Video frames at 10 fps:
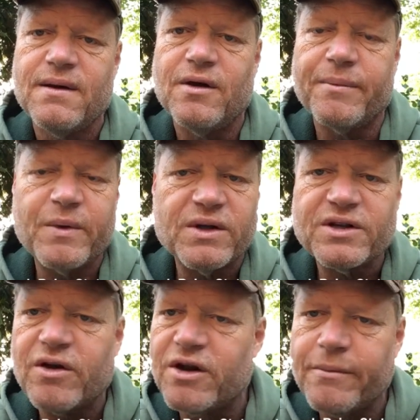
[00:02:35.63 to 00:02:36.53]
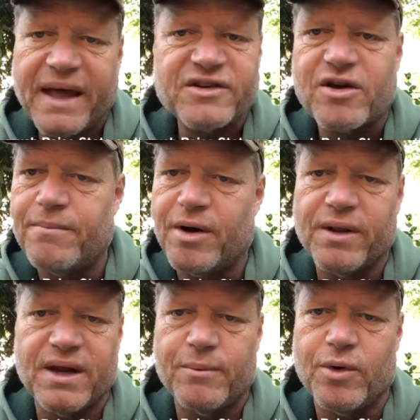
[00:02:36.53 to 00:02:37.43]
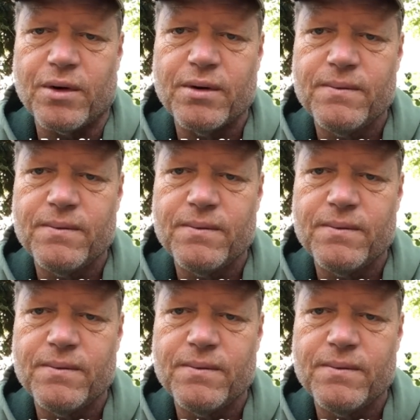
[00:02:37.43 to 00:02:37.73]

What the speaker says: Nobody wants to go to New Mexico Bowl anymore.